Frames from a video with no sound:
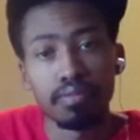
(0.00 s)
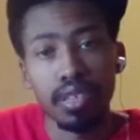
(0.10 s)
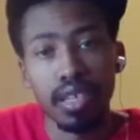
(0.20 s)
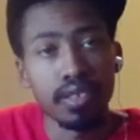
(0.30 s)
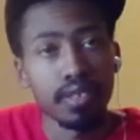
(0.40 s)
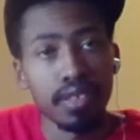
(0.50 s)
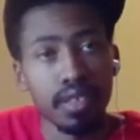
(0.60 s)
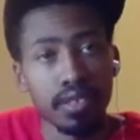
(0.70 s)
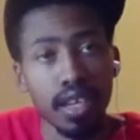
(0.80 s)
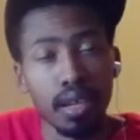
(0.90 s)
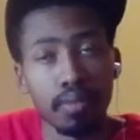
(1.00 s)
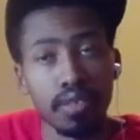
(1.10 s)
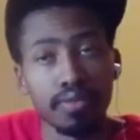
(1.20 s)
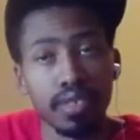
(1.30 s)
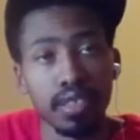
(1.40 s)
hit timely
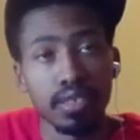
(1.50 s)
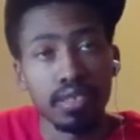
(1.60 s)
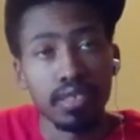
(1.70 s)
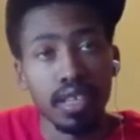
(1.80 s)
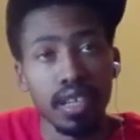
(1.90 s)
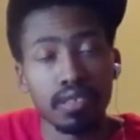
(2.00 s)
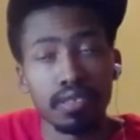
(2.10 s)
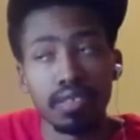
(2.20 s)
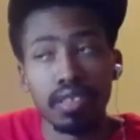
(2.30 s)
threes and shots.